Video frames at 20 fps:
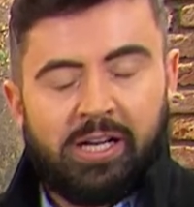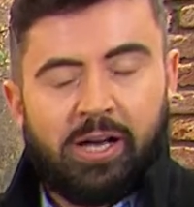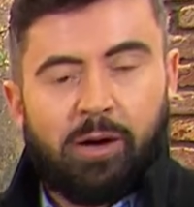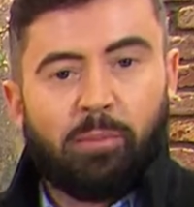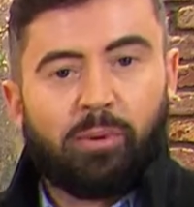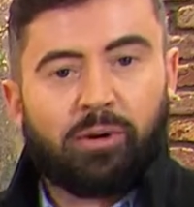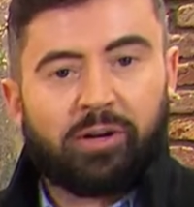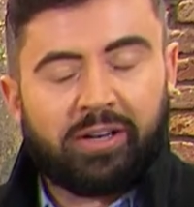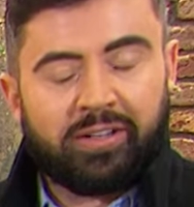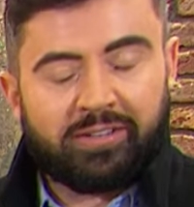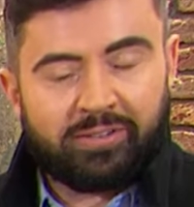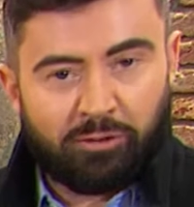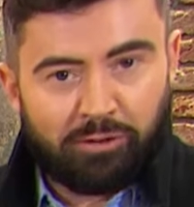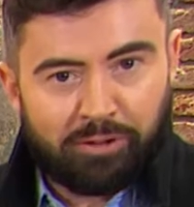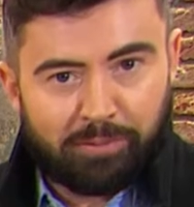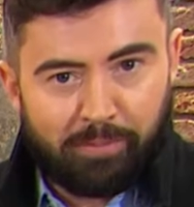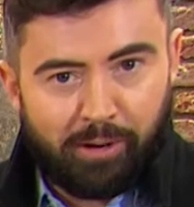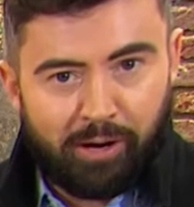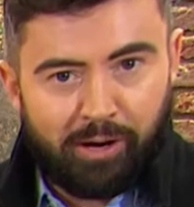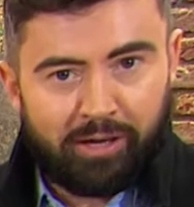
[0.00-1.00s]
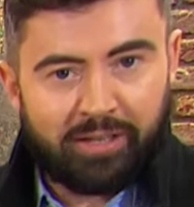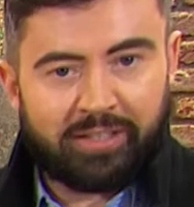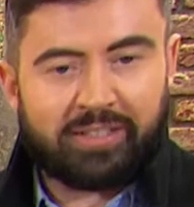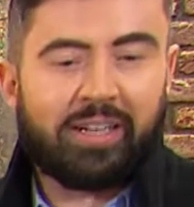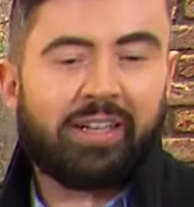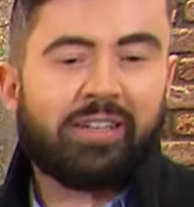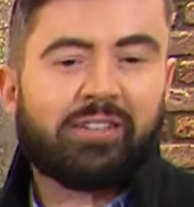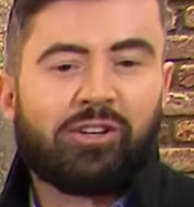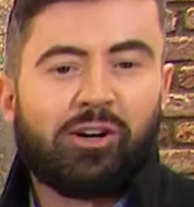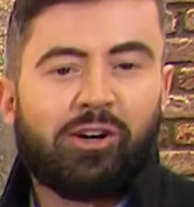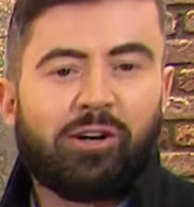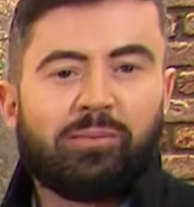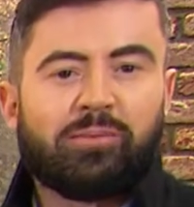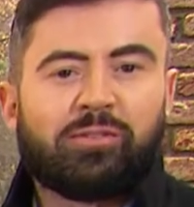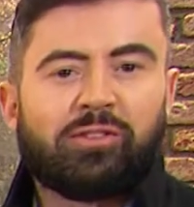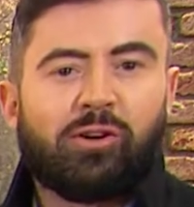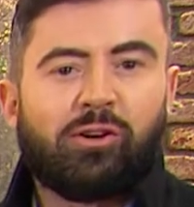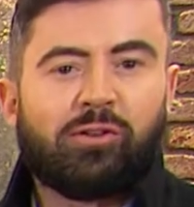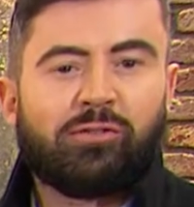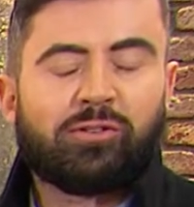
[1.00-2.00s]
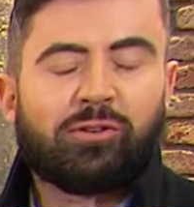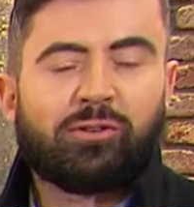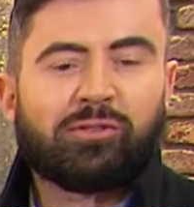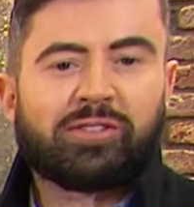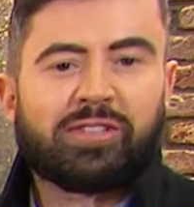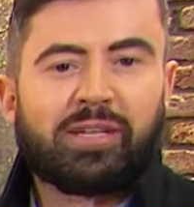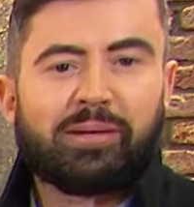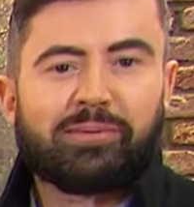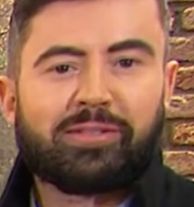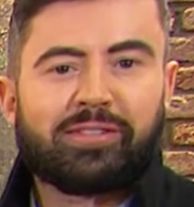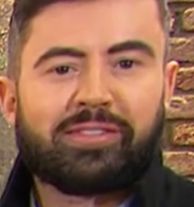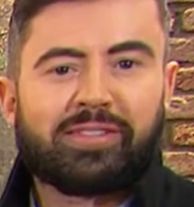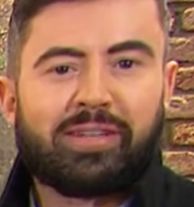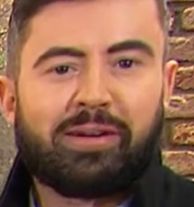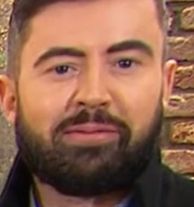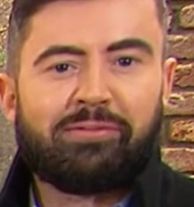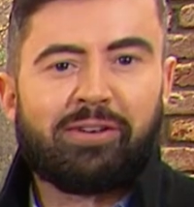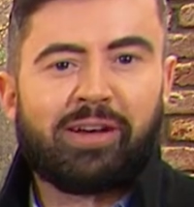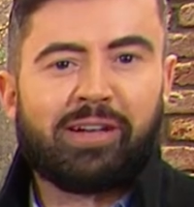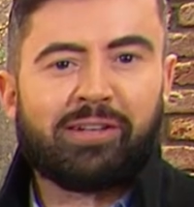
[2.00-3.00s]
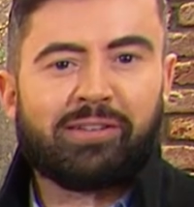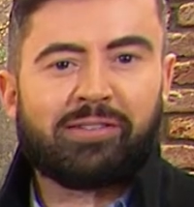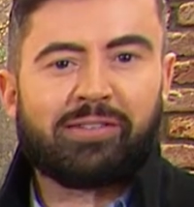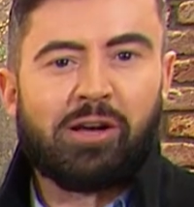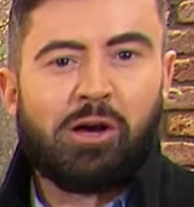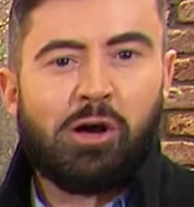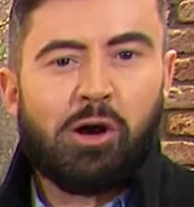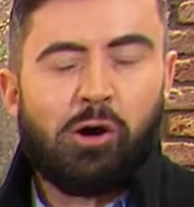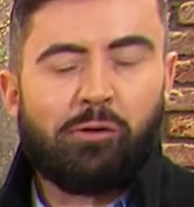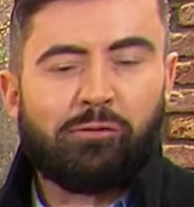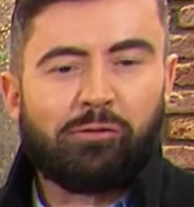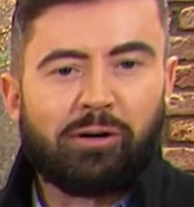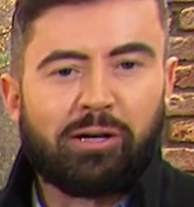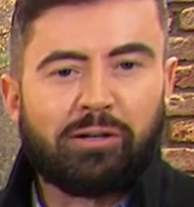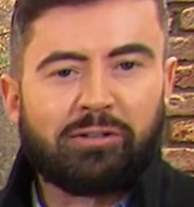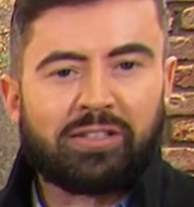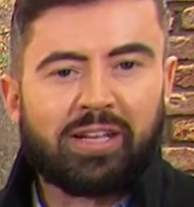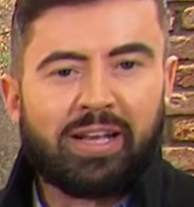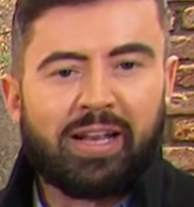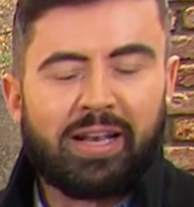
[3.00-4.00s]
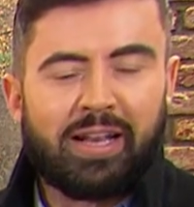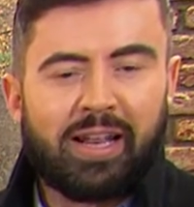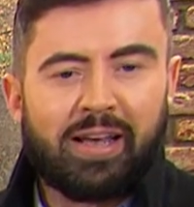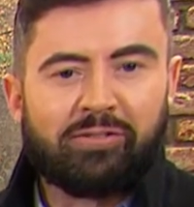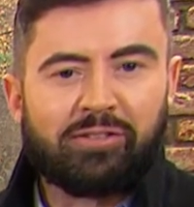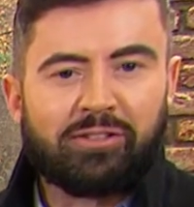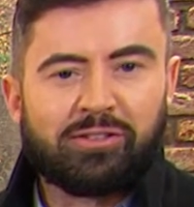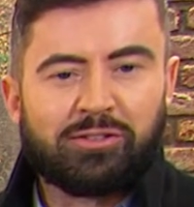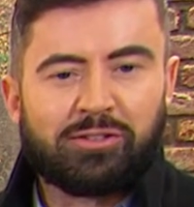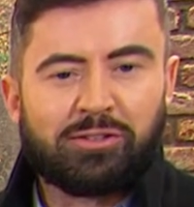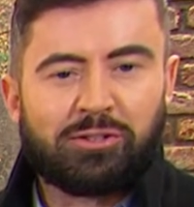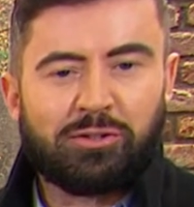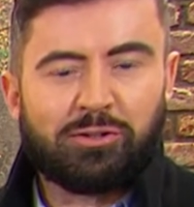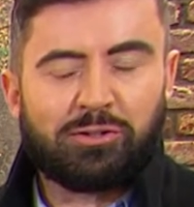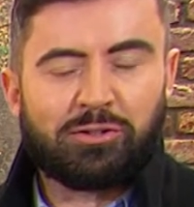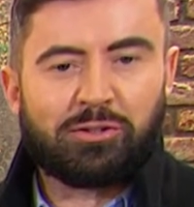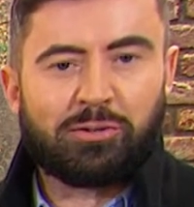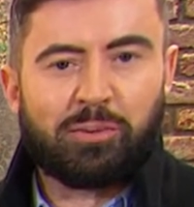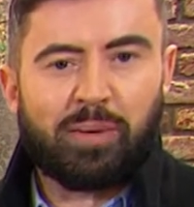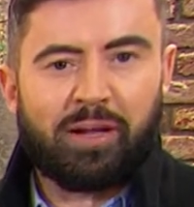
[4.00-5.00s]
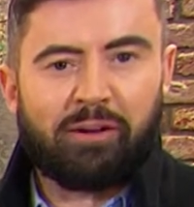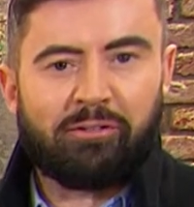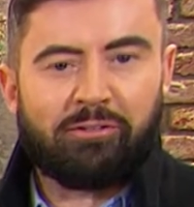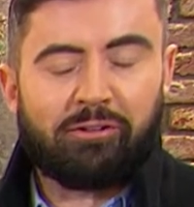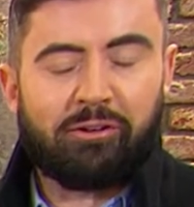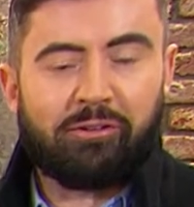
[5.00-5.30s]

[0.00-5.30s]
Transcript: But it is wholly mild in terms of those temperatures, top valleys of around 11 to 12.